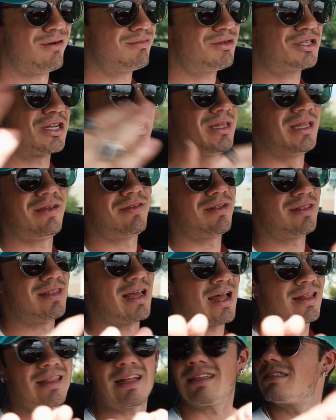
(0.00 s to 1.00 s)
I'm just gonna leave it at
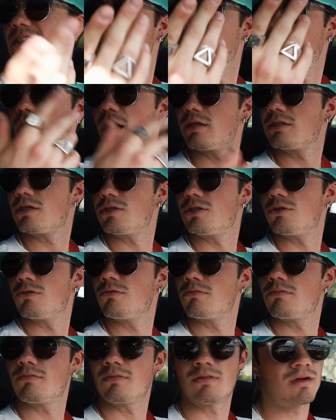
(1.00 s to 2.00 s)
that. That summarizes you
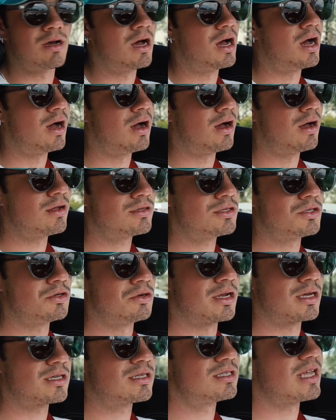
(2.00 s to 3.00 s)
to
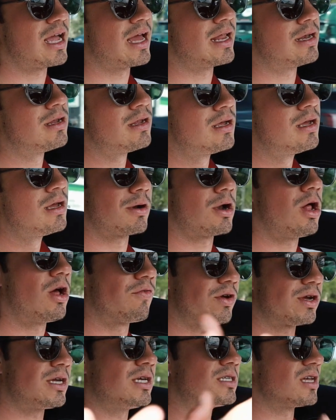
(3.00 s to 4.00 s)
an extent. But I'll
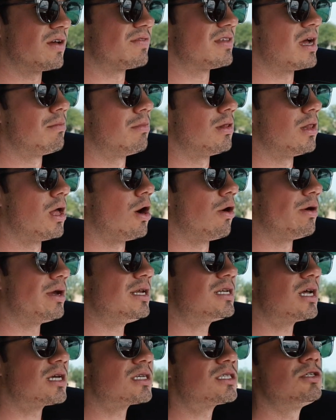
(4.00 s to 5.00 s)
have Ricky's stuff down below. He
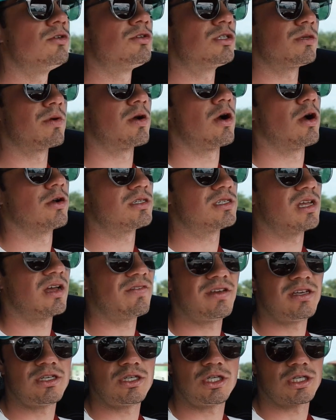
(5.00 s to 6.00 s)
does do some car
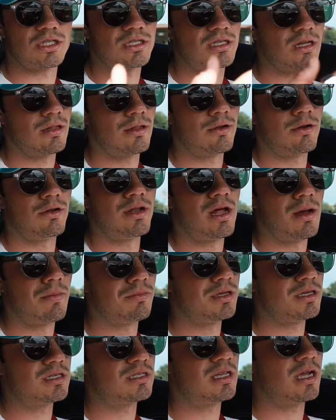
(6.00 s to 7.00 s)
stuff. He's just a little
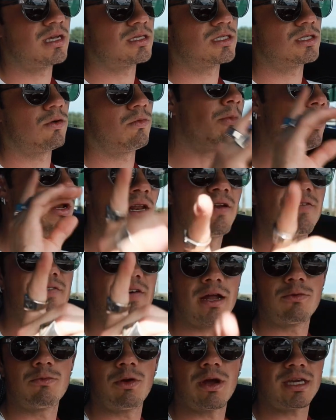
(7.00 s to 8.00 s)
numb these days. So we need to
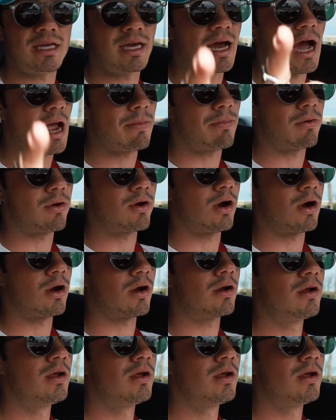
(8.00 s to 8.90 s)
find Ricky a hypercar.